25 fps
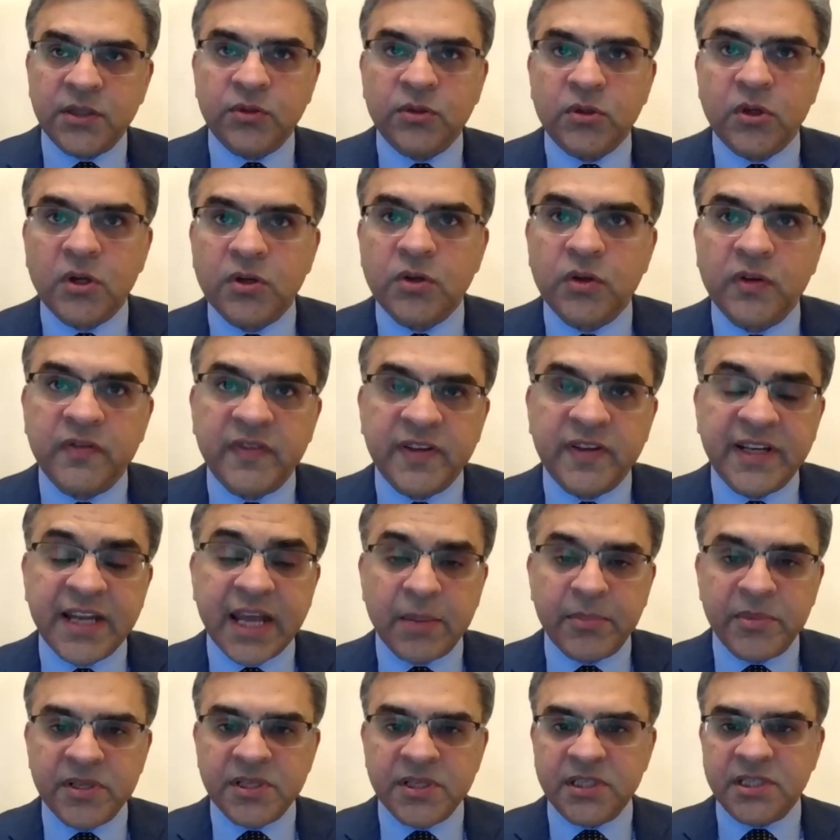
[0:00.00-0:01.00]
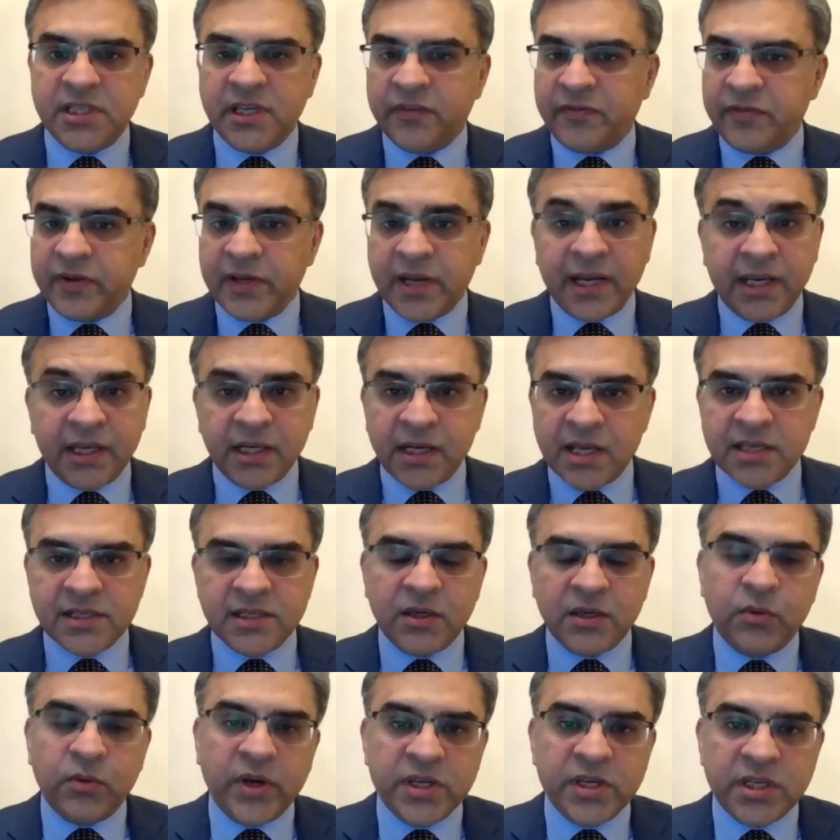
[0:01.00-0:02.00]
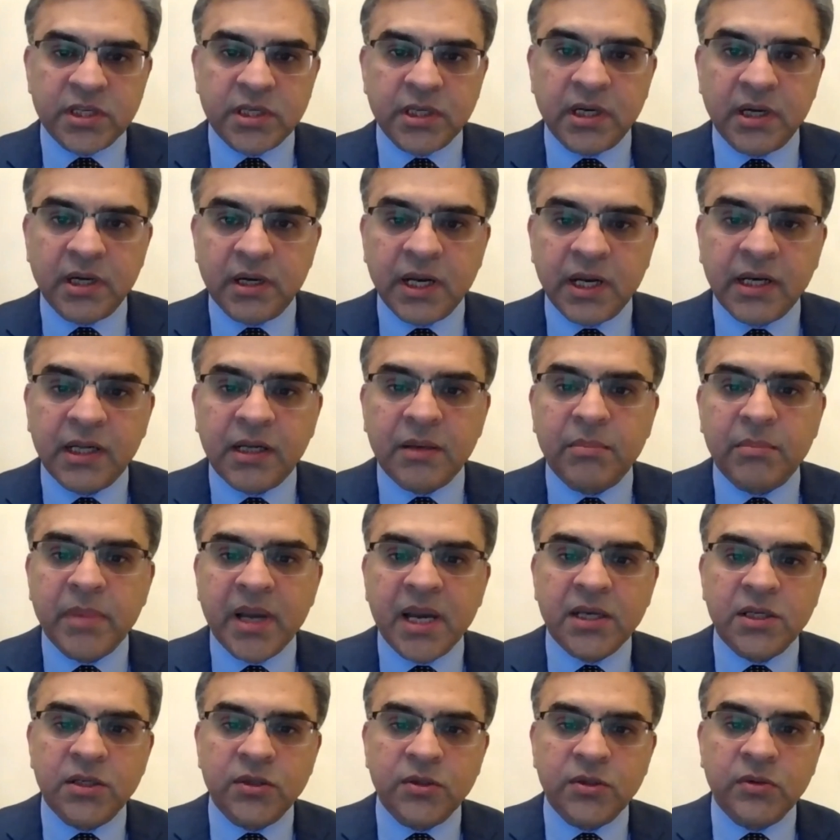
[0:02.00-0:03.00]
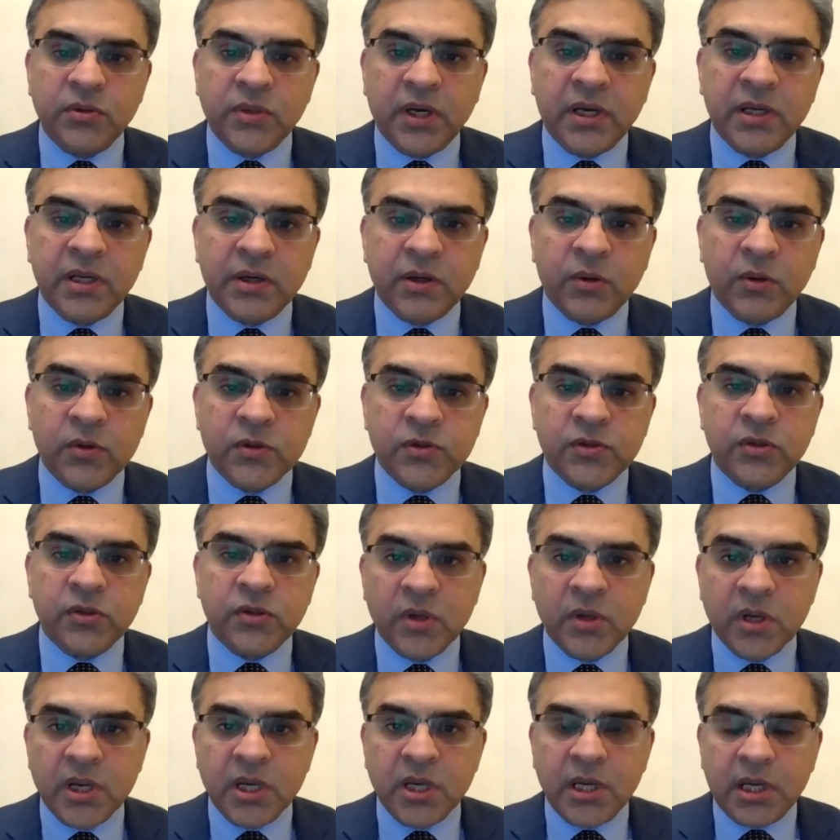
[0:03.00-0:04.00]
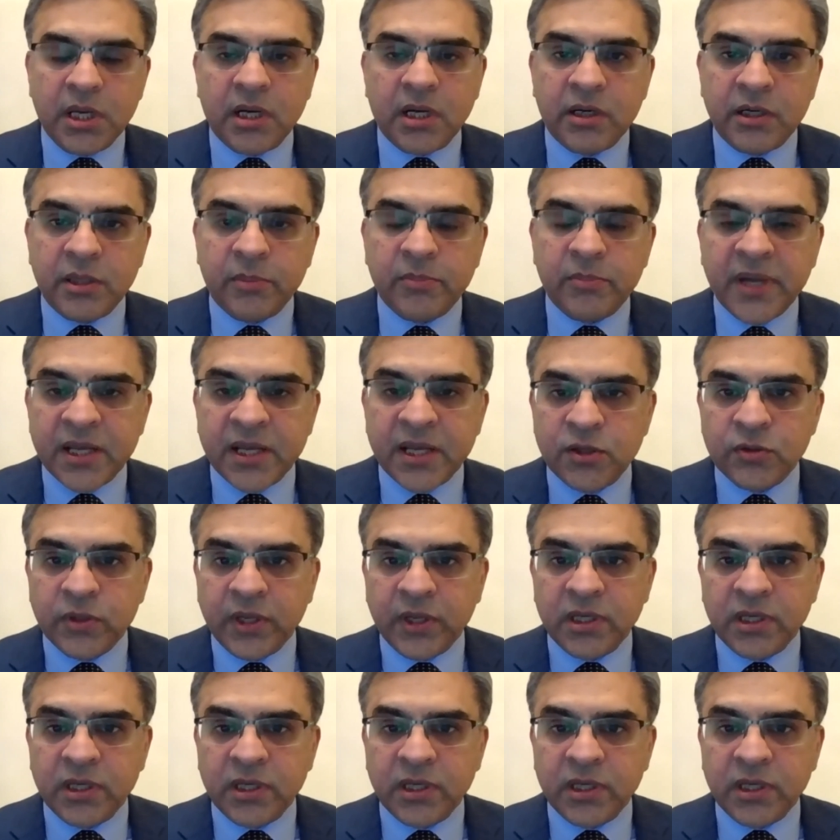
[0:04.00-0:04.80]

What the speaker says: I do not know if it happens in Sheffield. I can ask the question and come back to you, and also reply to